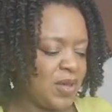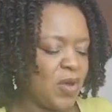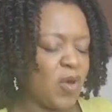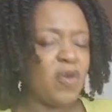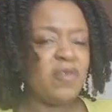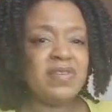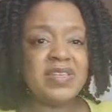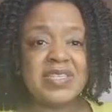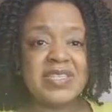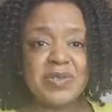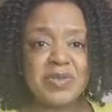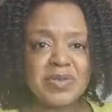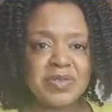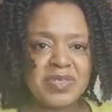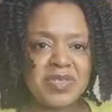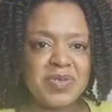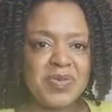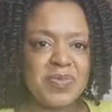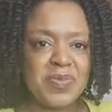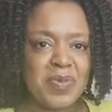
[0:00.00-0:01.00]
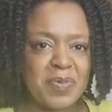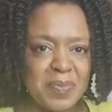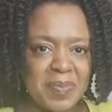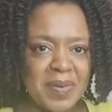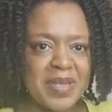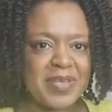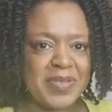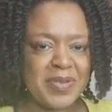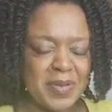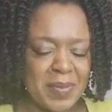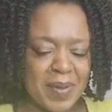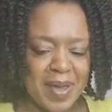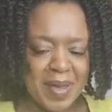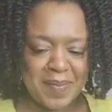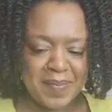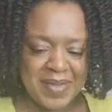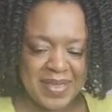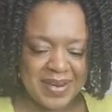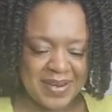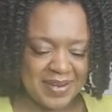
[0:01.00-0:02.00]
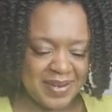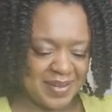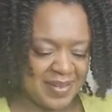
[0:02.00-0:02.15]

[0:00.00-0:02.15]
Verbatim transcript: obviously not too warm, but you know what I mean.